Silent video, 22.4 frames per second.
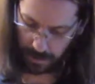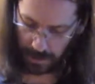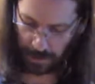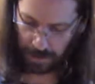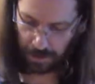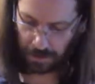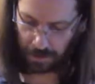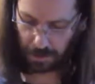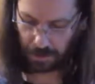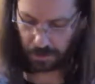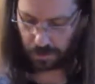
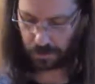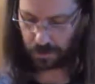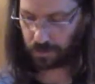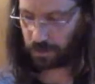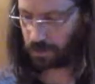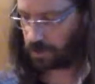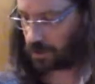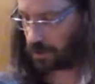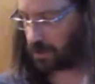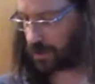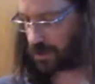This is
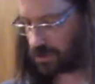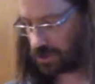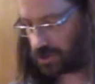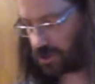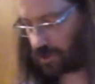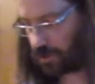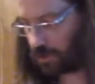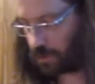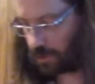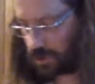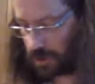pretty much
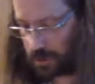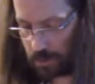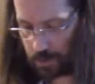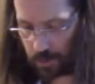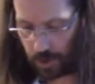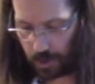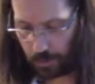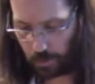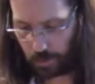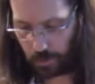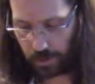the only
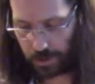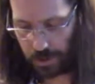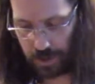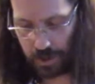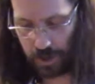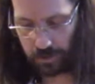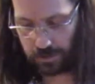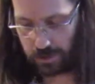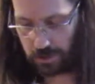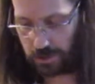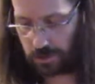prep work
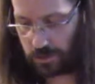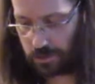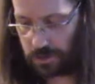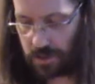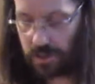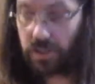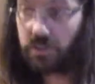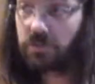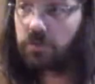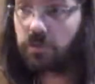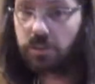you have to do
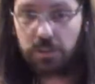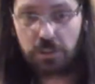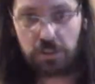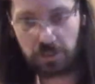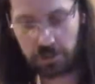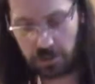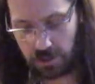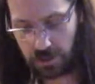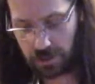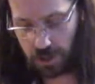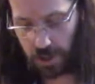with this one,
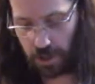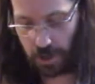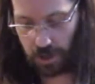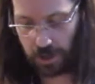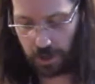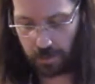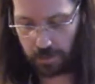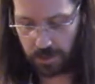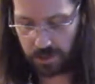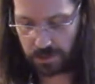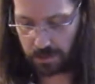is just
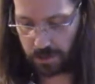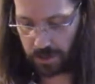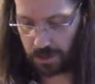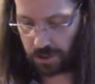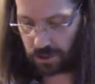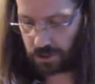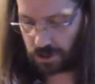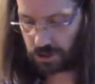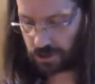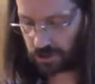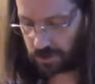cutting up the
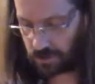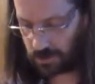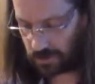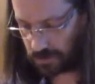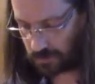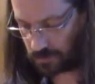spinach.